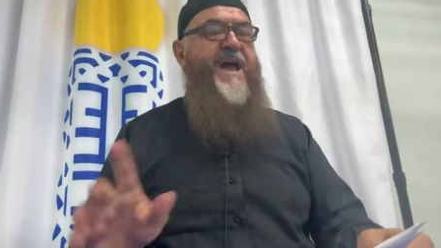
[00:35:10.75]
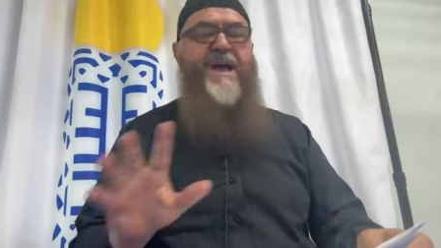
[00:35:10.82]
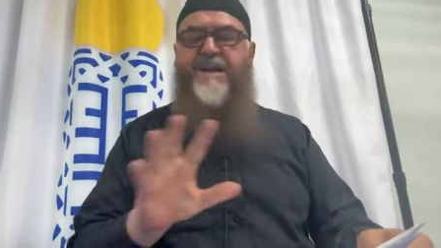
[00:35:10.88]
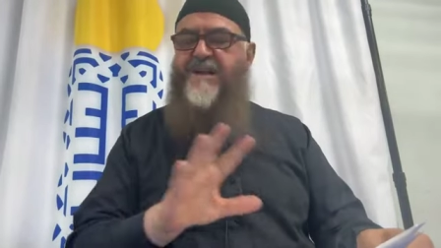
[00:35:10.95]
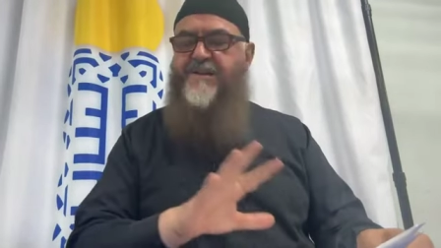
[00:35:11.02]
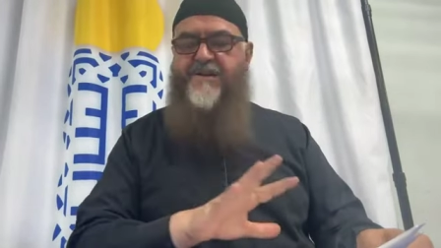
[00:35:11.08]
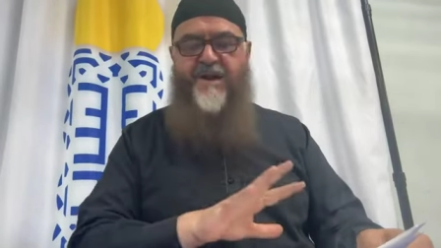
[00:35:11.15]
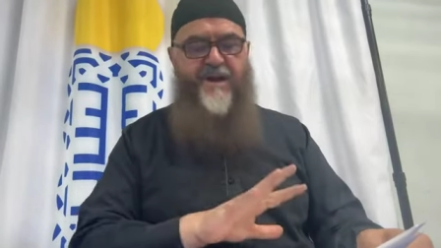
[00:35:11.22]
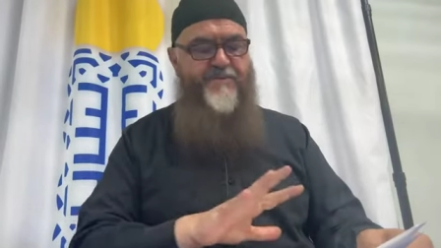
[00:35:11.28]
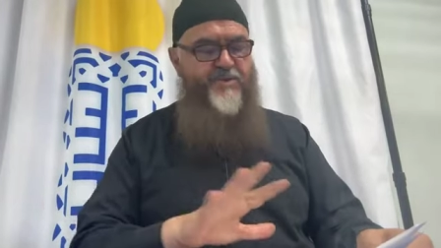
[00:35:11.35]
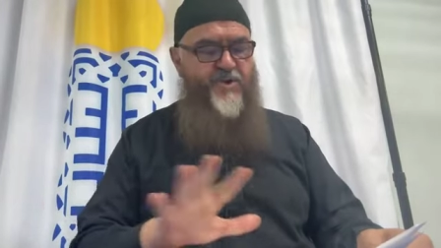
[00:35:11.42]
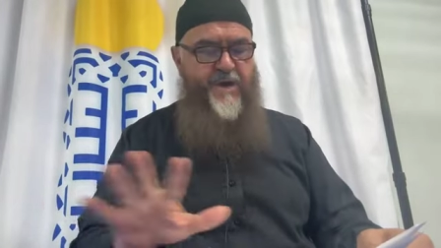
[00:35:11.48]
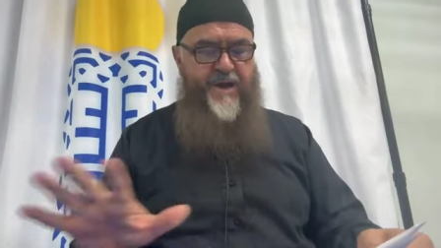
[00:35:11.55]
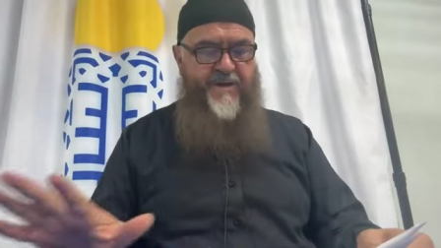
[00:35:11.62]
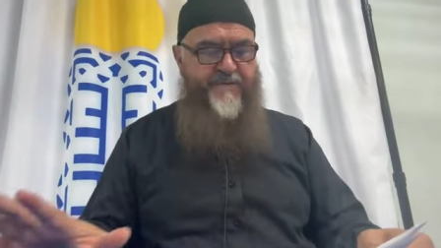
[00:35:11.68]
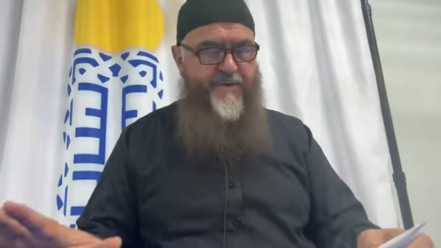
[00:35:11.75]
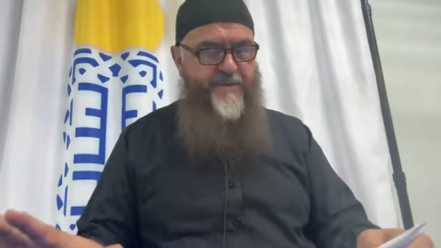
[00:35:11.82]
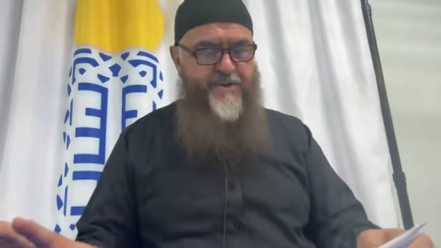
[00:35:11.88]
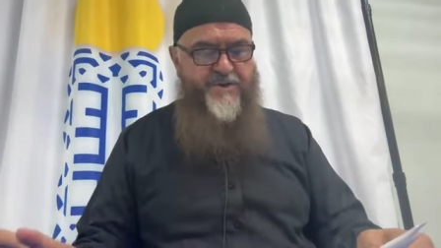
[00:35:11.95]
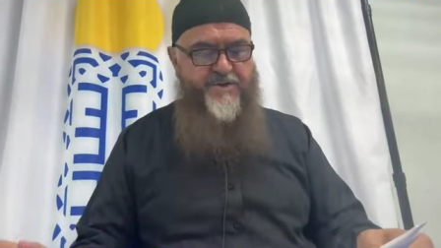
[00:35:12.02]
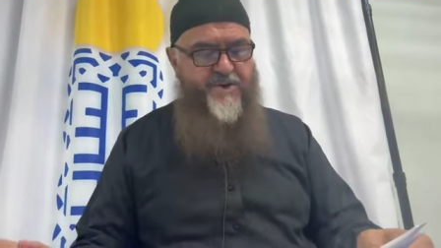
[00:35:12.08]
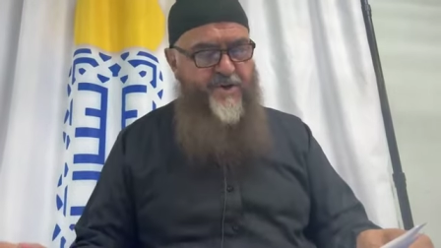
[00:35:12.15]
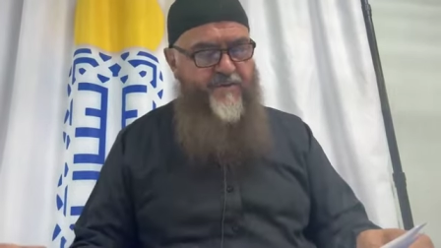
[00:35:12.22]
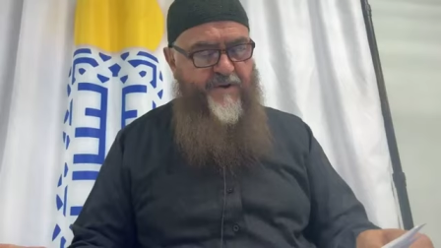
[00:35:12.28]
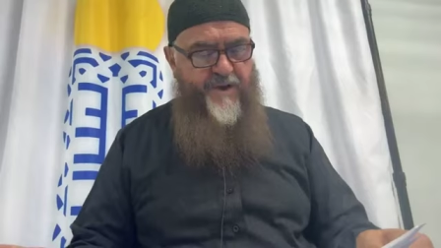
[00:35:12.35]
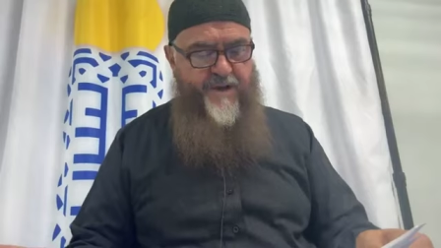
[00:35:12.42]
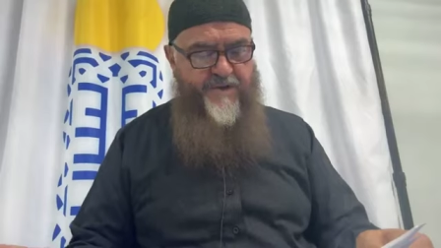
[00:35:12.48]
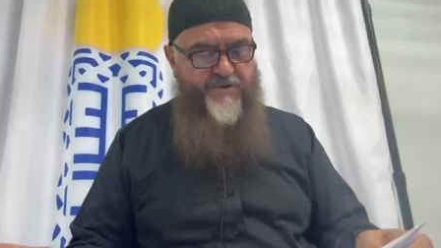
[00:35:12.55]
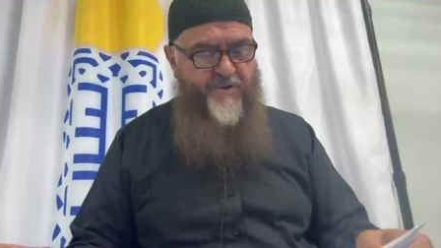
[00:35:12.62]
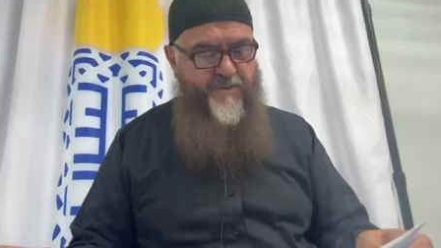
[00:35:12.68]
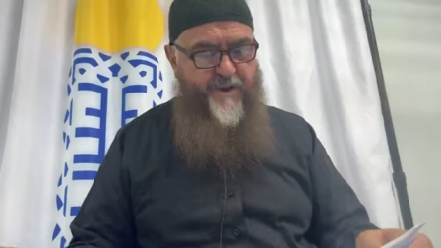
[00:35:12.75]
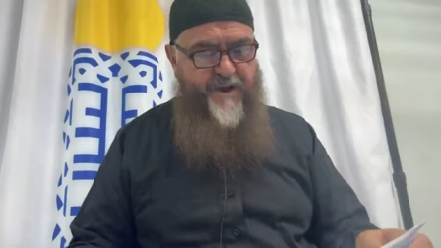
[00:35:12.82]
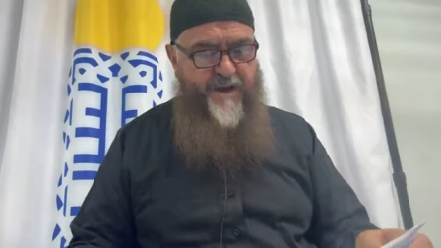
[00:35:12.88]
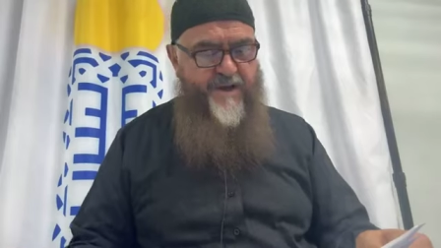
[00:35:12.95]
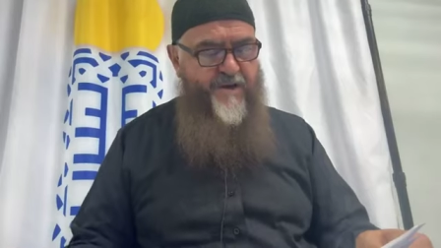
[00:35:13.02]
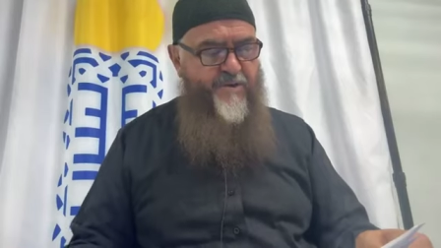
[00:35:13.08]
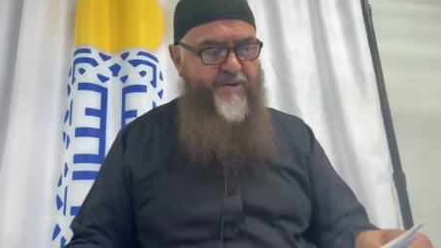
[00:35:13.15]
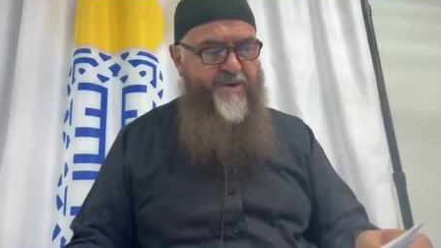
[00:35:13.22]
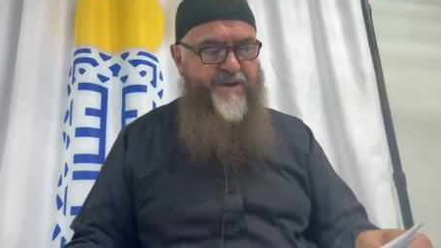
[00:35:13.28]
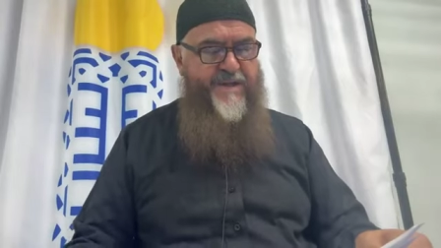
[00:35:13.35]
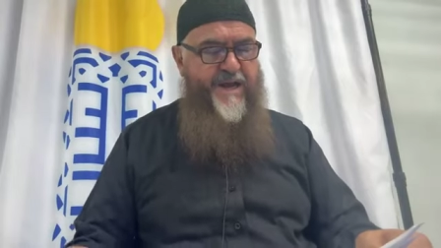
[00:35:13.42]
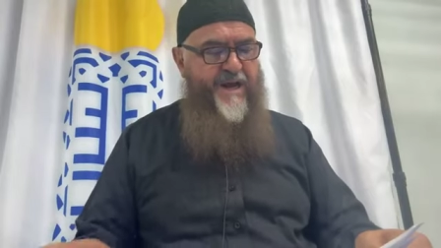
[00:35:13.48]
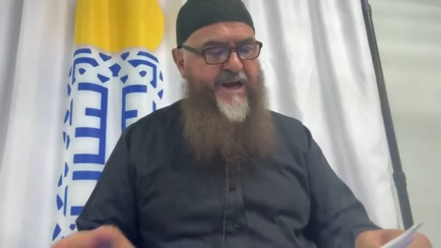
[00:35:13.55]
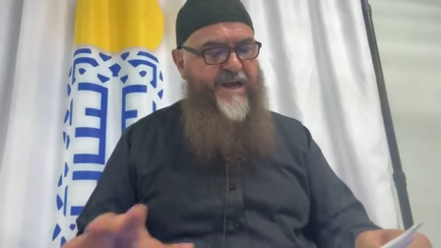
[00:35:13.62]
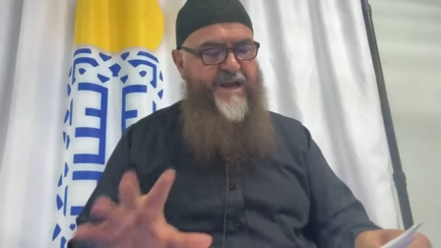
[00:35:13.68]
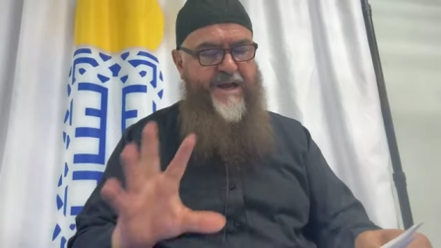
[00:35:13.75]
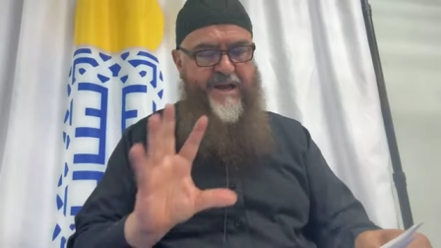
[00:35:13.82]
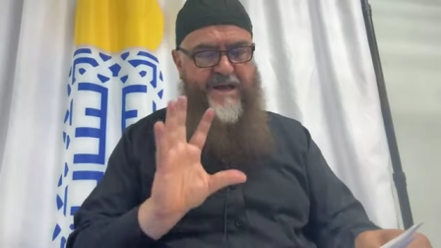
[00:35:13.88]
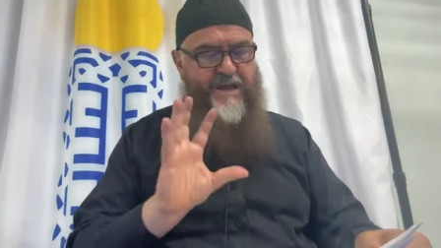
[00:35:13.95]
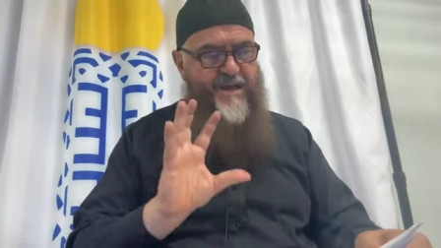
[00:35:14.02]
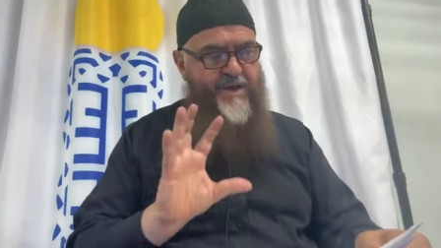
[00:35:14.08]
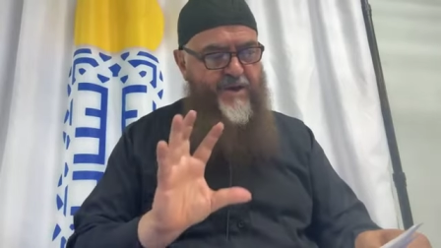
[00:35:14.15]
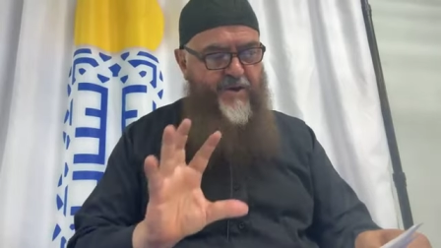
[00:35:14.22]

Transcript: Any times you have the mercy of Allah subhanahu wa ta'ala,